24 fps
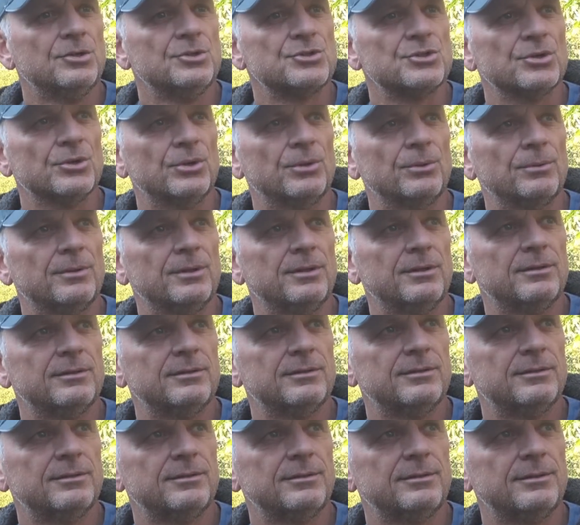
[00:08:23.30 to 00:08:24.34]
So,
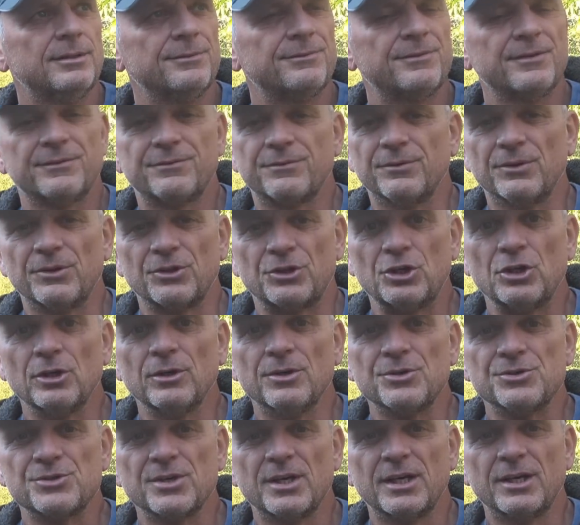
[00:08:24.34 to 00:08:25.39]
if it, for the
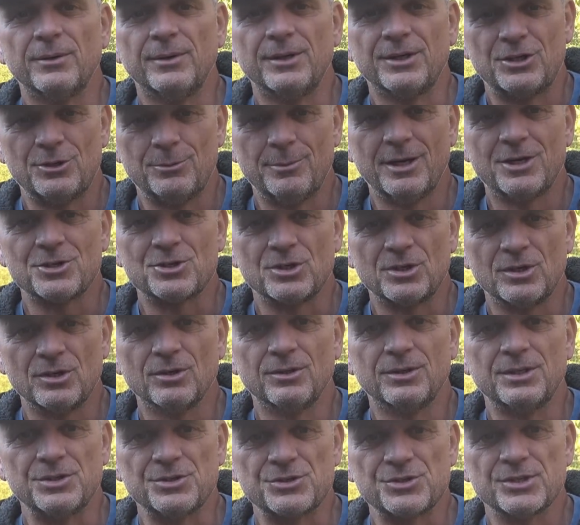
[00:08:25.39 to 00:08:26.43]
curious anyway, if you imagine
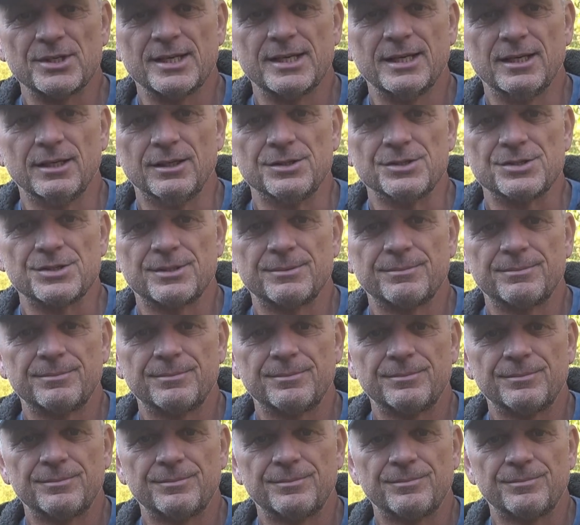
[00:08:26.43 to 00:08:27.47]
hearing these sounds
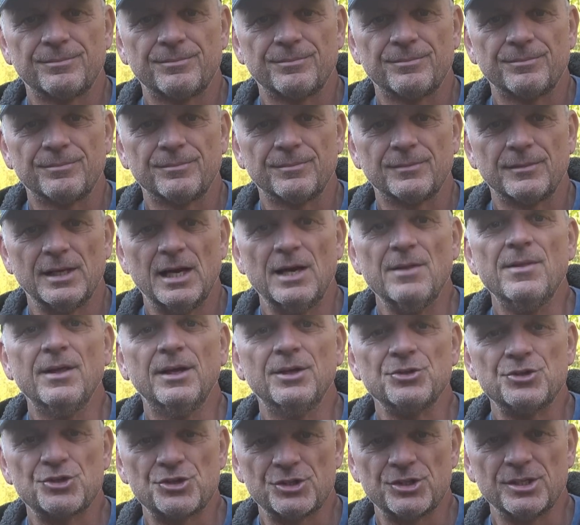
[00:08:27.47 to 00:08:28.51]
and
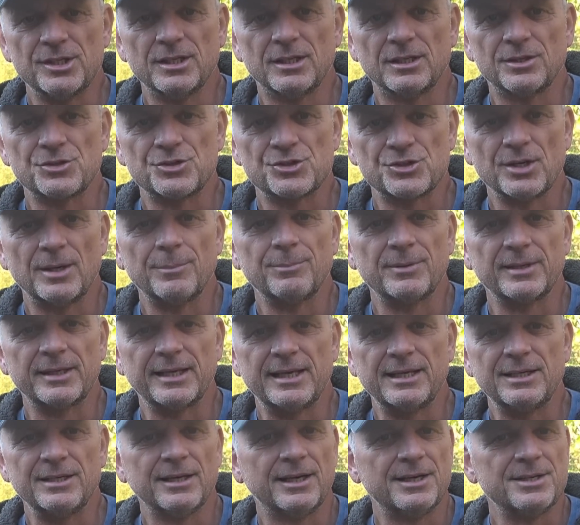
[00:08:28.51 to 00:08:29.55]
then seeing something
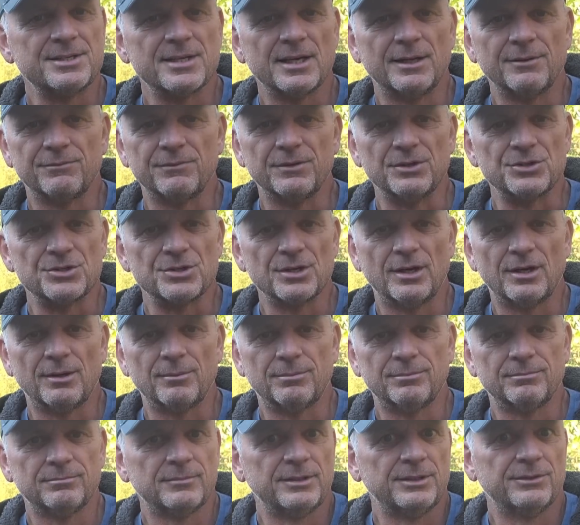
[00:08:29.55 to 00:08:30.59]
8, 9, 10 feet
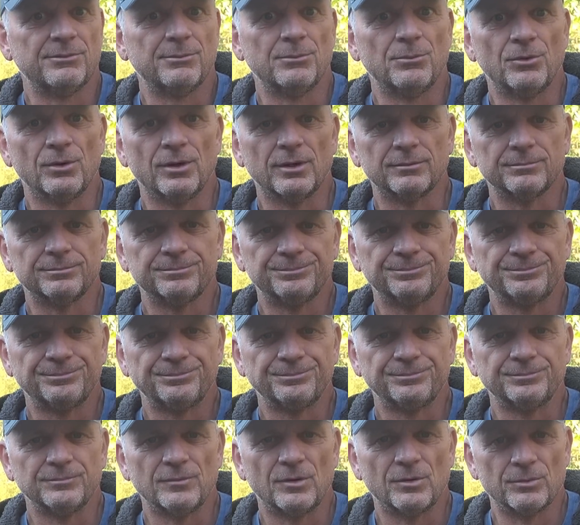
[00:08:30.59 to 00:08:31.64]
tall, even more,
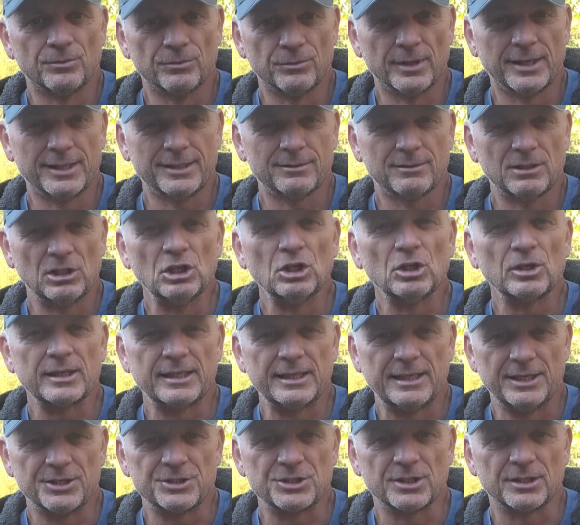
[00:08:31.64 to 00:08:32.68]
right?
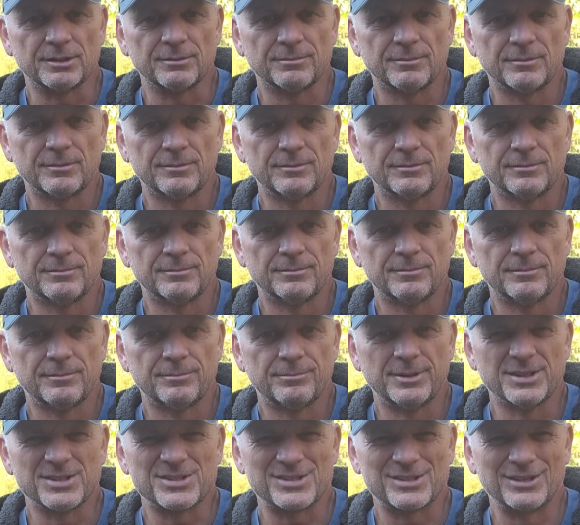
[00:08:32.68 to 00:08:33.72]
Looking at you,
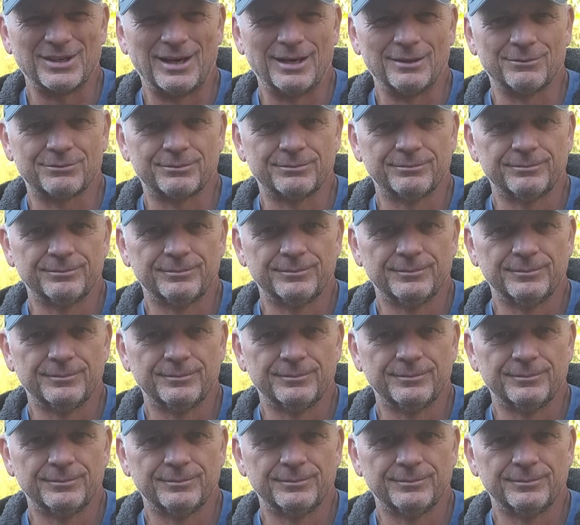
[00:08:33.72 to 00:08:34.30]
pissed off.